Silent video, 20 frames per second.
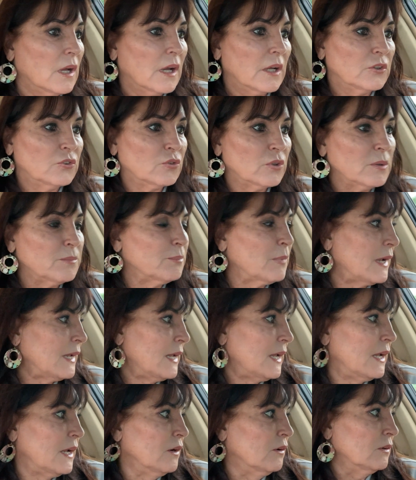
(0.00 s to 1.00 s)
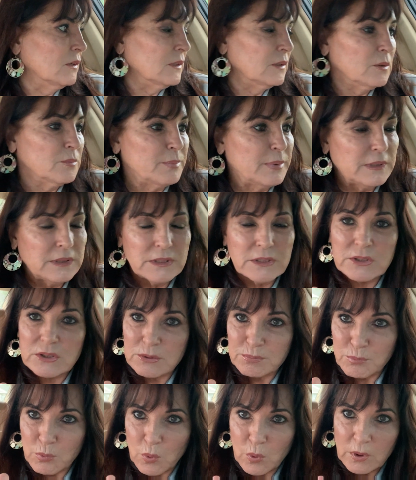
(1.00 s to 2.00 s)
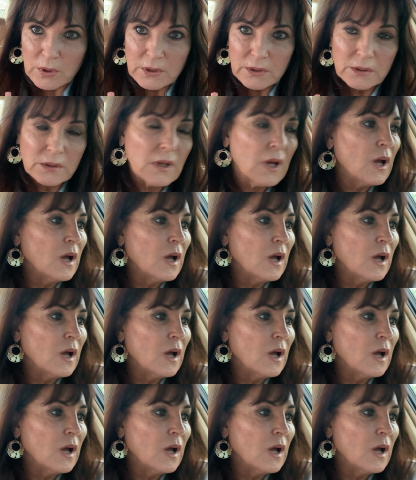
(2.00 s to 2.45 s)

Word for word: I trimmed my hair a little bit this morning.